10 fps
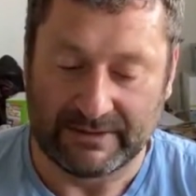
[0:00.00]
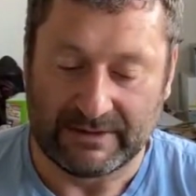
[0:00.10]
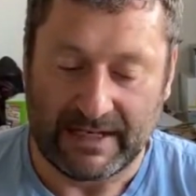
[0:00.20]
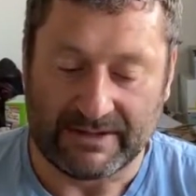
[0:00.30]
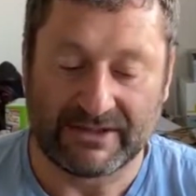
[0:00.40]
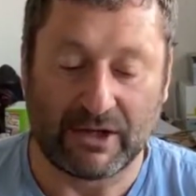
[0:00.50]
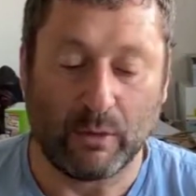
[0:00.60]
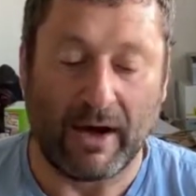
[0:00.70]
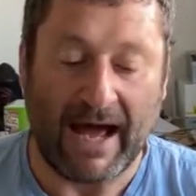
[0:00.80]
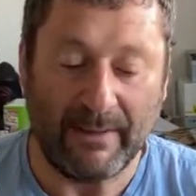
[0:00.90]
And so
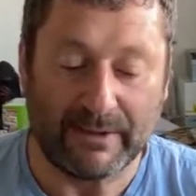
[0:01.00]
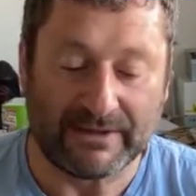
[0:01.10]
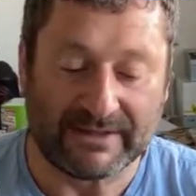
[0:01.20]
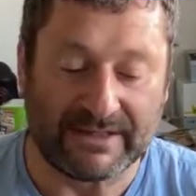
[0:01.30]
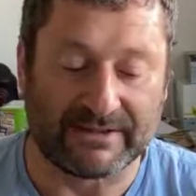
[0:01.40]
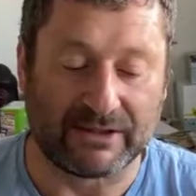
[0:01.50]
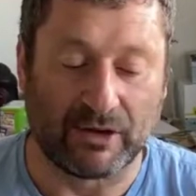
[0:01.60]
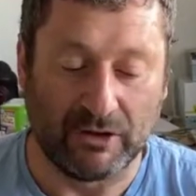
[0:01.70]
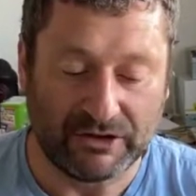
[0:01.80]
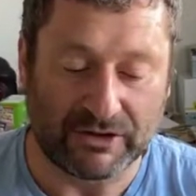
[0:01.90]
what happens is the
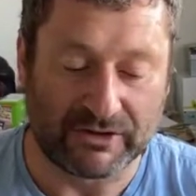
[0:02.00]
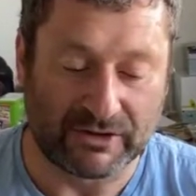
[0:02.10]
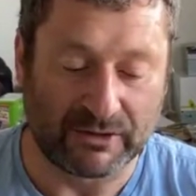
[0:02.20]
consciousness